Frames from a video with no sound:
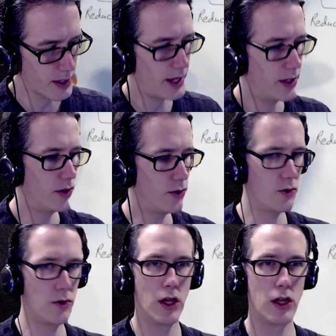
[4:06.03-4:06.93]
and
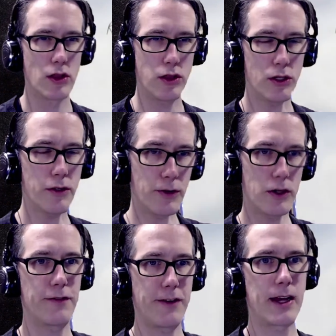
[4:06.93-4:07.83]
you look
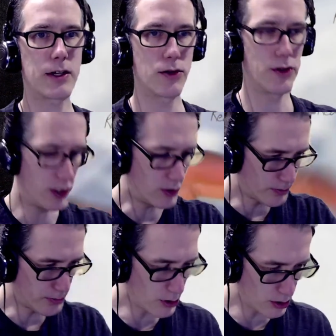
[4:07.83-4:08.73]
for a factor that you
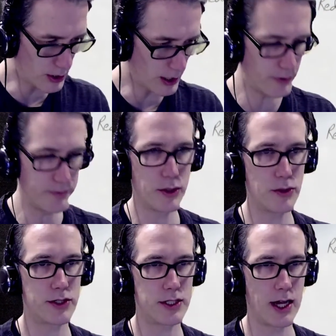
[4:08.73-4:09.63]
can pull out of
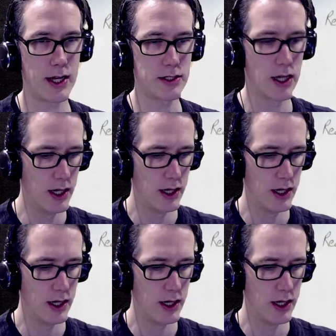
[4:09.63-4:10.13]
both sides.